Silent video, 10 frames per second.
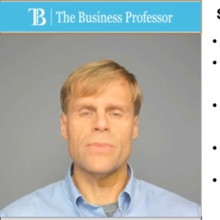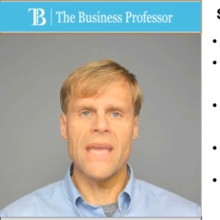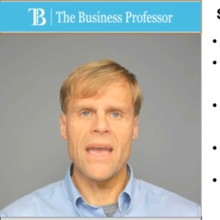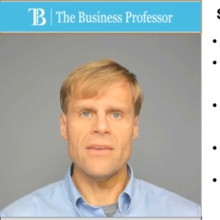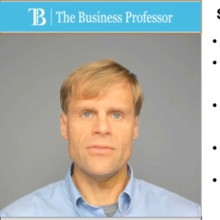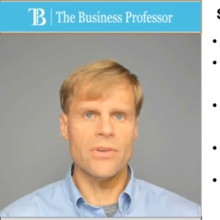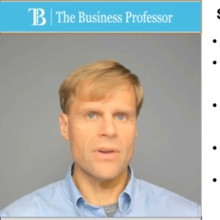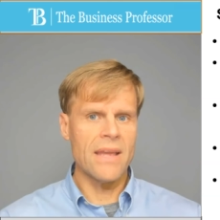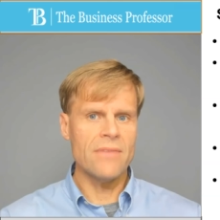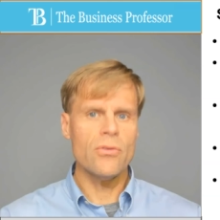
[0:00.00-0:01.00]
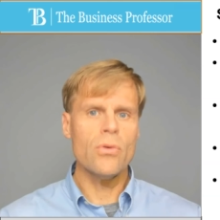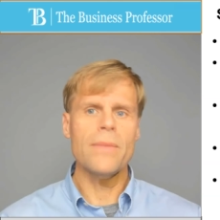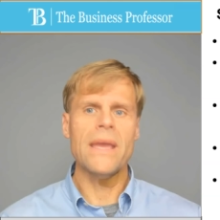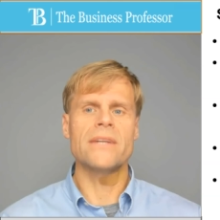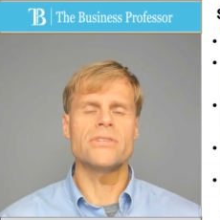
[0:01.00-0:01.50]
behavior and for
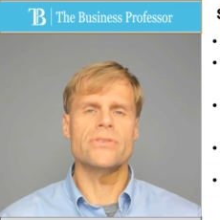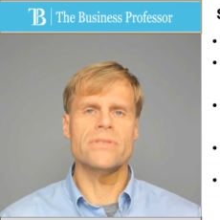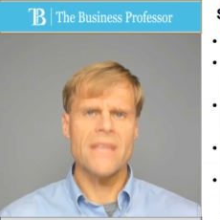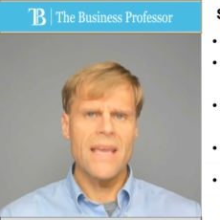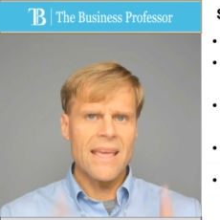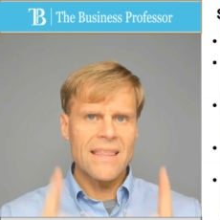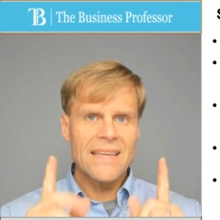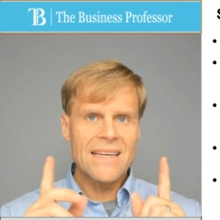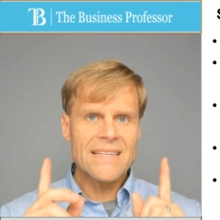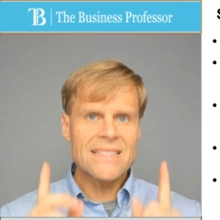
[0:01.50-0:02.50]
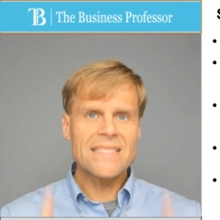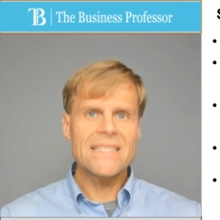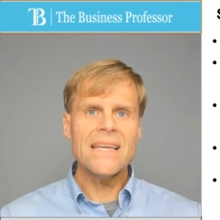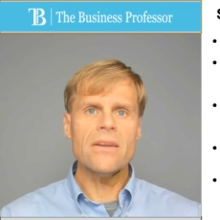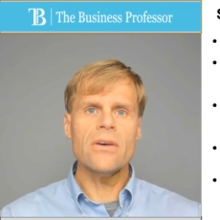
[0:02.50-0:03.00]
managers, the
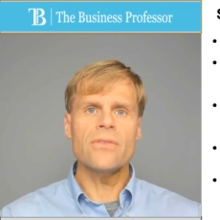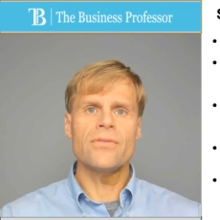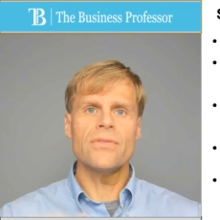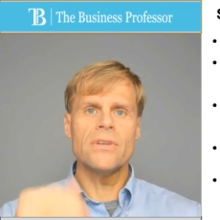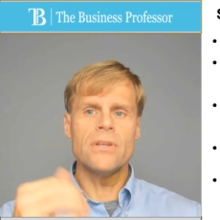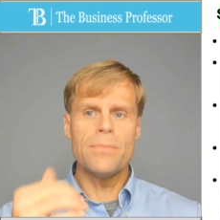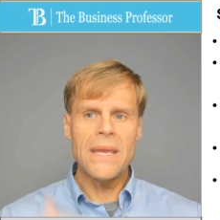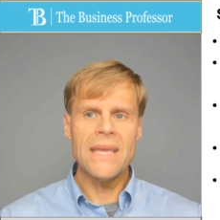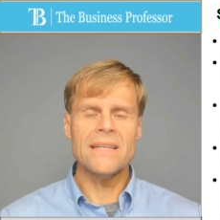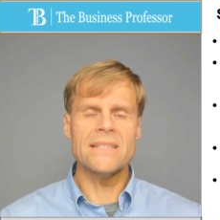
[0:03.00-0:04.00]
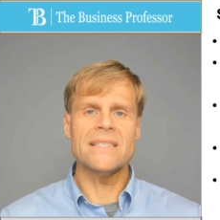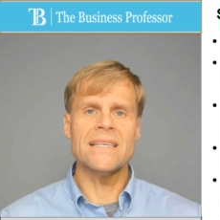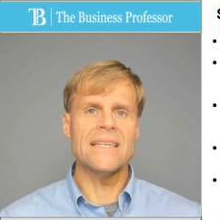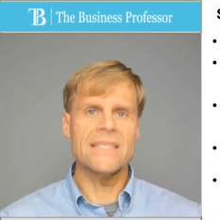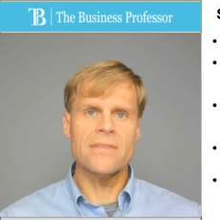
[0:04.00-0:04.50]
extent of
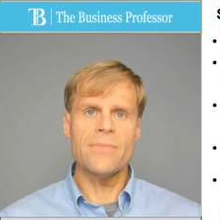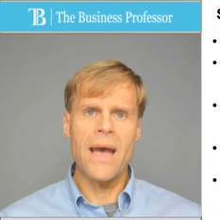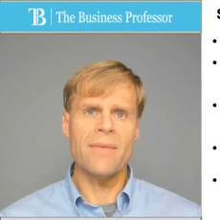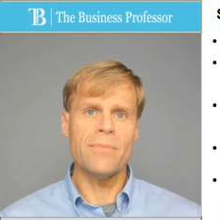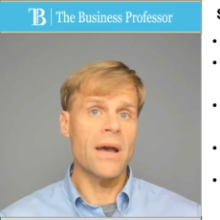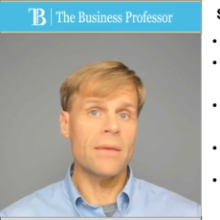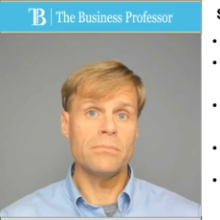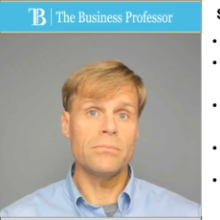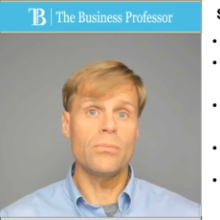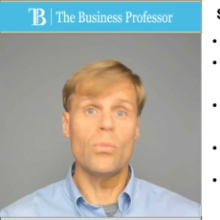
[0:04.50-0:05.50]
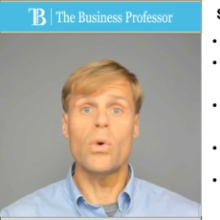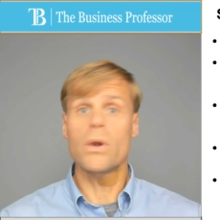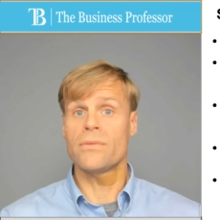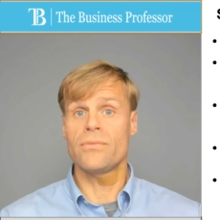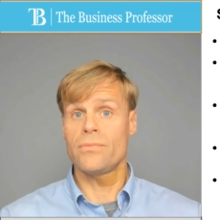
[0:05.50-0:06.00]
dependency is defined by
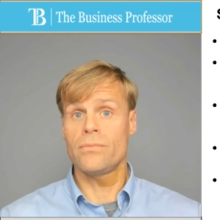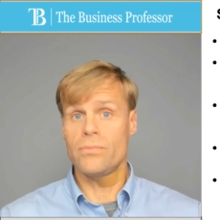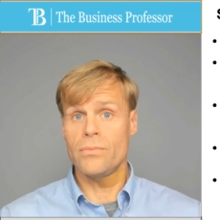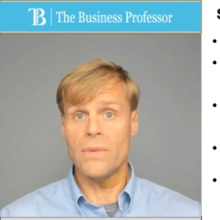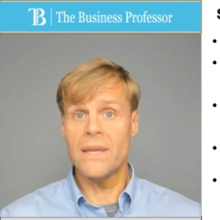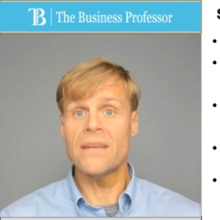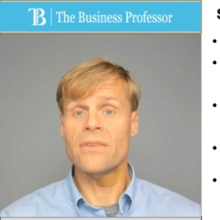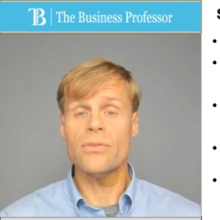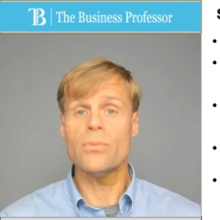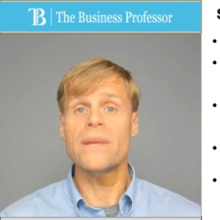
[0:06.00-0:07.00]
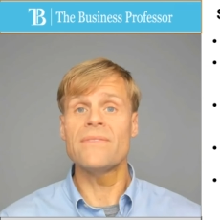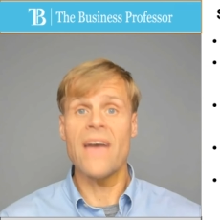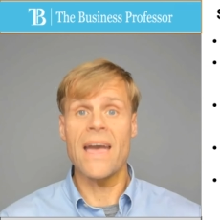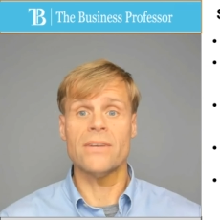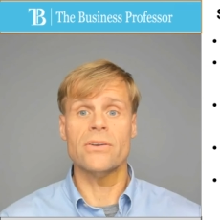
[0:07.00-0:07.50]
one of any of three
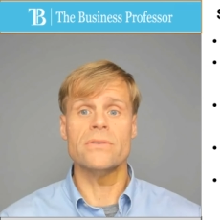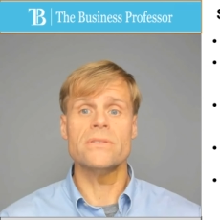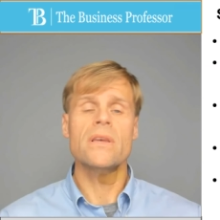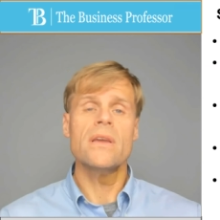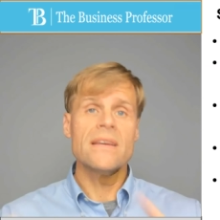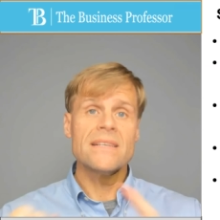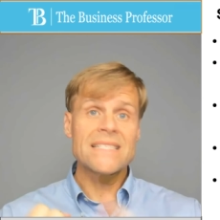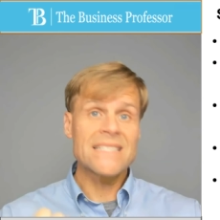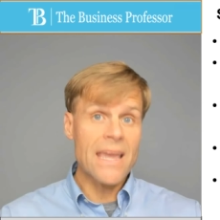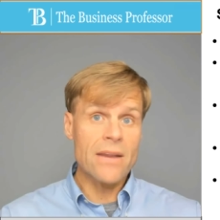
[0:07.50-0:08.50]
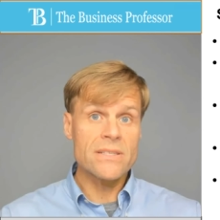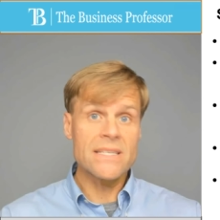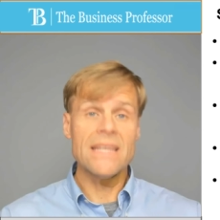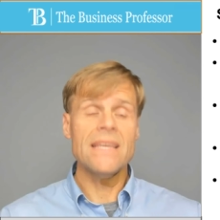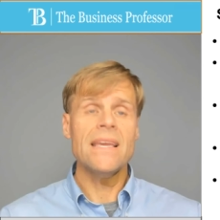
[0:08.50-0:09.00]
factors
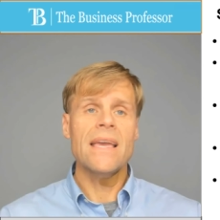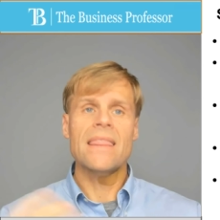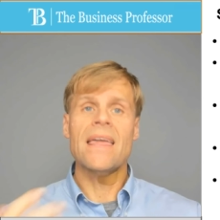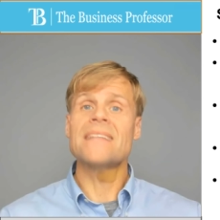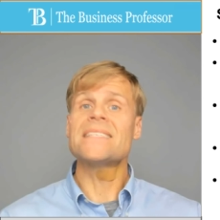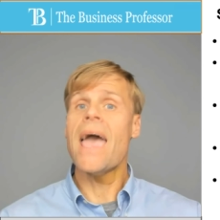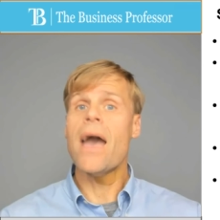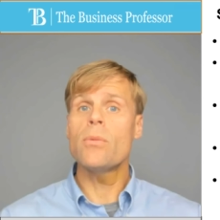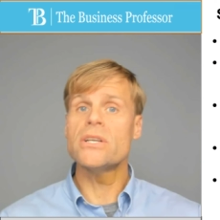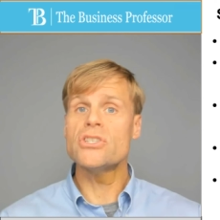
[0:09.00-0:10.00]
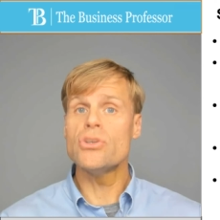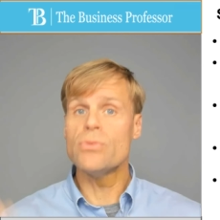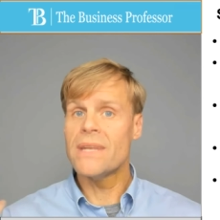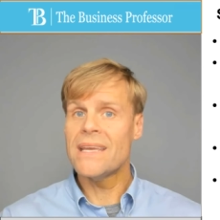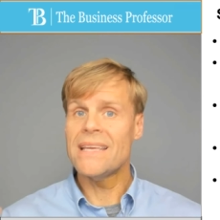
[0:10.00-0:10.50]
scarcity, that is, how much you
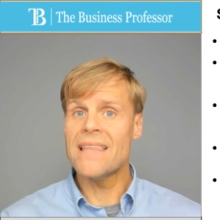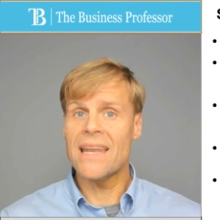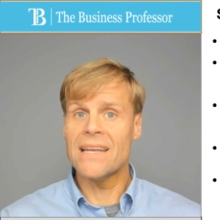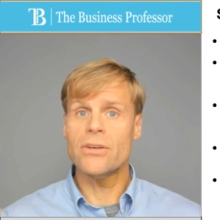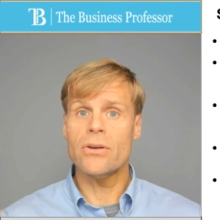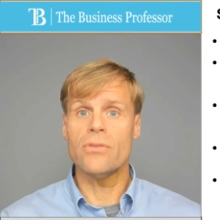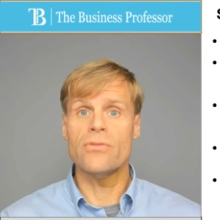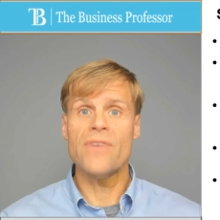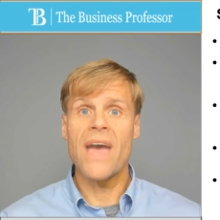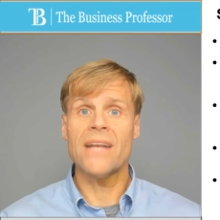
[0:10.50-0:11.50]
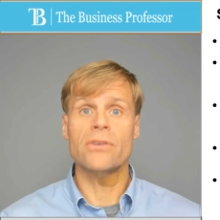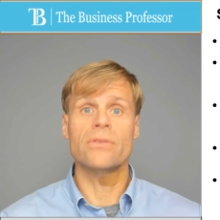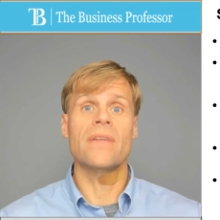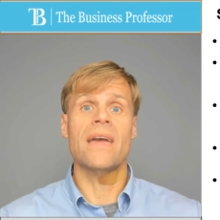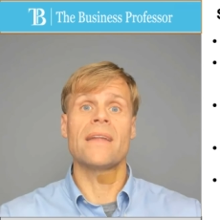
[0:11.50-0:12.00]
need that internal
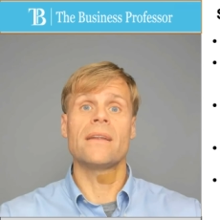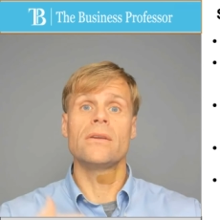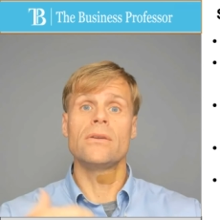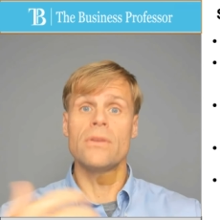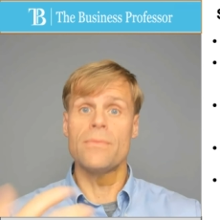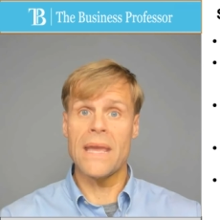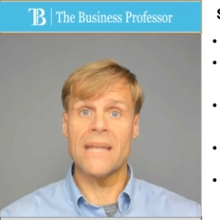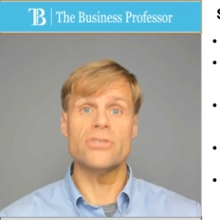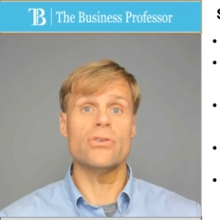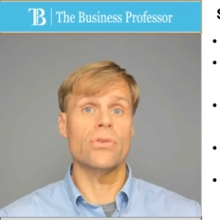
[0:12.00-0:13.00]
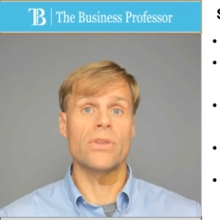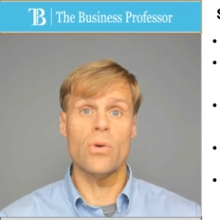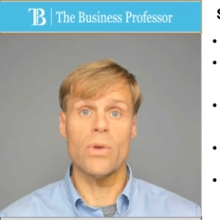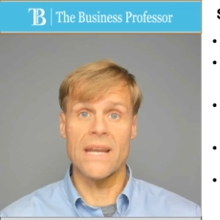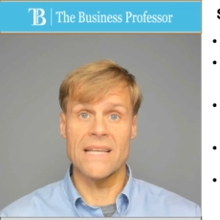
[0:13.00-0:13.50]
factor that the manager or the
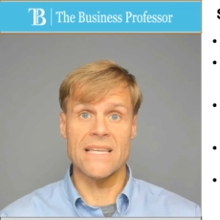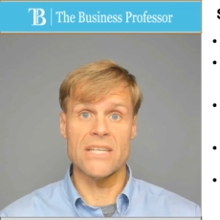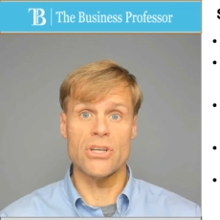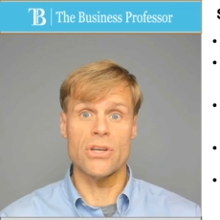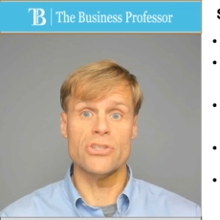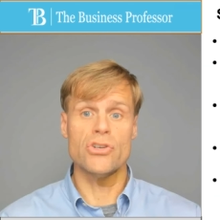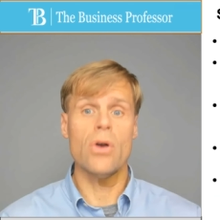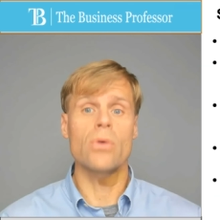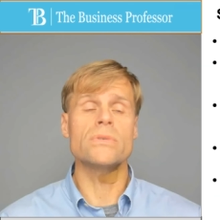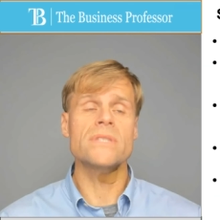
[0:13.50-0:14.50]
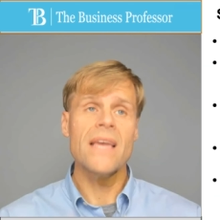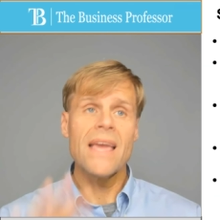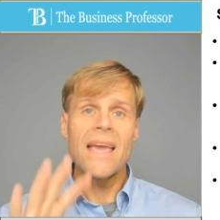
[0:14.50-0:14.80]
organization controls,